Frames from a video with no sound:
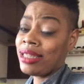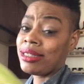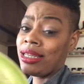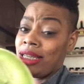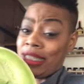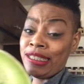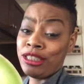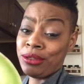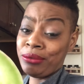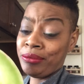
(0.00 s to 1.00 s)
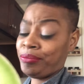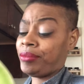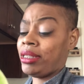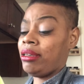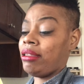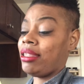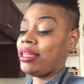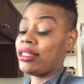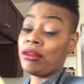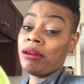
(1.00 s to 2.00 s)
it's a honeydew.
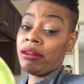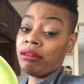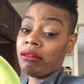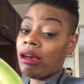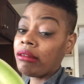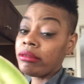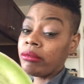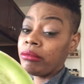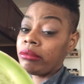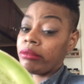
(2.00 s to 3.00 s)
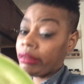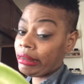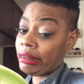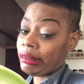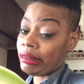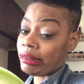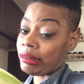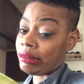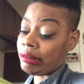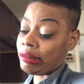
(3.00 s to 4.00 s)
These are not organic
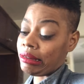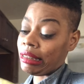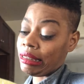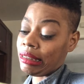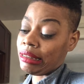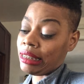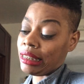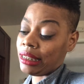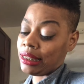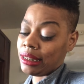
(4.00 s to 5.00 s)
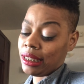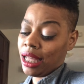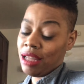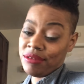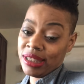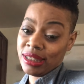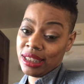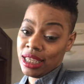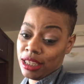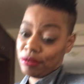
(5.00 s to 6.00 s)
and they
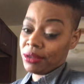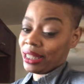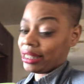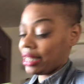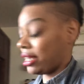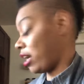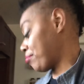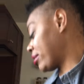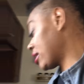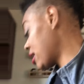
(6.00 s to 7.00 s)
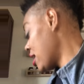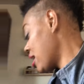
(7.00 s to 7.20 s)
obviously can't grow like that hybrid.